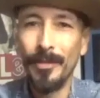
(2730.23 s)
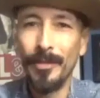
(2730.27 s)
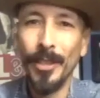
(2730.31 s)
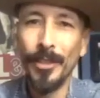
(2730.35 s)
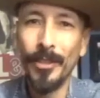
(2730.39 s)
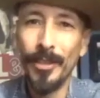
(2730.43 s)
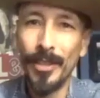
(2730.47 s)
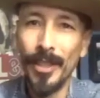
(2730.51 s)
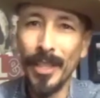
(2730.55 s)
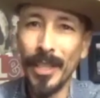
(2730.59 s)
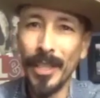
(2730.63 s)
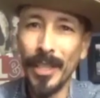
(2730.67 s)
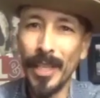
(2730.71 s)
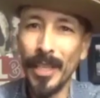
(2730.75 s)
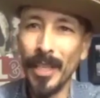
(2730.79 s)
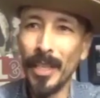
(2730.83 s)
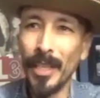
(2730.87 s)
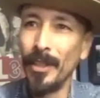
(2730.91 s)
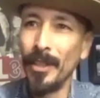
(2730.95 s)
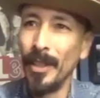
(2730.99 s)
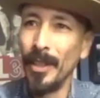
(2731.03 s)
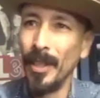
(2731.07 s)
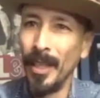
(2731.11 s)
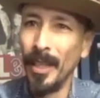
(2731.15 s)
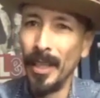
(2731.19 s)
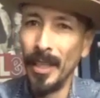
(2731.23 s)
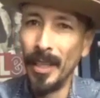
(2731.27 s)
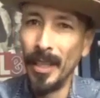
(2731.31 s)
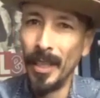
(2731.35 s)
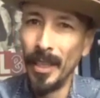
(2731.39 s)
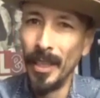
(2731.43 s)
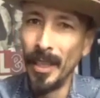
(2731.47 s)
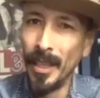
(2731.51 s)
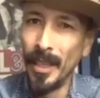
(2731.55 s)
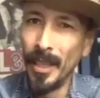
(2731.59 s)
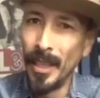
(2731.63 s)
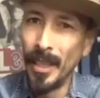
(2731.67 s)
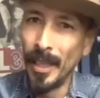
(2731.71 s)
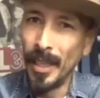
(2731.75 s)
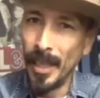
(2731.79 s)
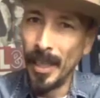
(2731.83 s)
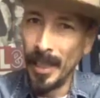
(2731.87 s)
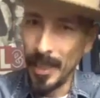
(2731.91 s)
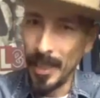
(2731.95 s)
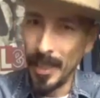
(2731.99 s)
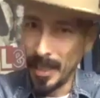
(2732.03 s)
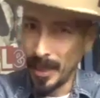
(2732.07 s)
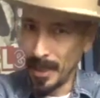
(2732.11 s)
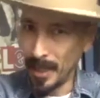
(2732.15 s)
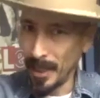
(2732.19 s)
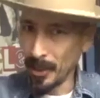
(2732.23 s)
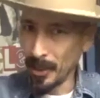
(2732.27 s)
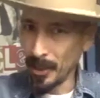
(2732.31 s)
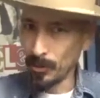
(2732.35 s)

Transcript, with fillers: Do you see anything